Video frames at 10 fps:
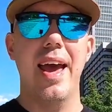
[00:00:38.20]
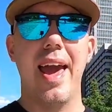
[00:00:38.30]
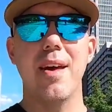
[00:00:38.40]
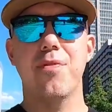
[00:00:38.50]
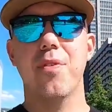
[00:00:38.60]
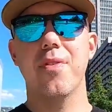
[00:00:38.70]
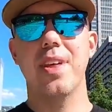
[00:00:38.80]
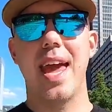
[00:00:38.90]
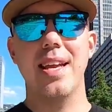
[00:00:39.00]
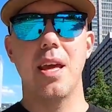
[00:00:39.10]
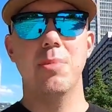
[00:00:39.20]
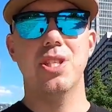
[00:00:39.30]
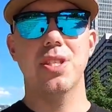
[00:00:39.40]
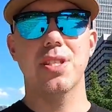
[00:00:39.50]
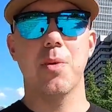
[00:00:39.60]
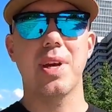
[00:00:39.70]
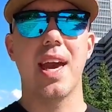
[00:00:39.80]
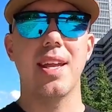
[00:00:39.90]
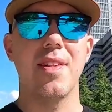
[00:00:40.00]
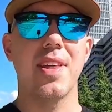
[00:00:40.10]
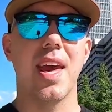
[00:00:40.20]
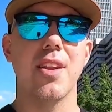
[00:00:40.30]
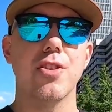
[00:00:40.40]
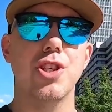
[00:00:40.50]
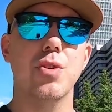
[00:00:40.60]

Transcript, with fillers: and for the end images that we get in the end of the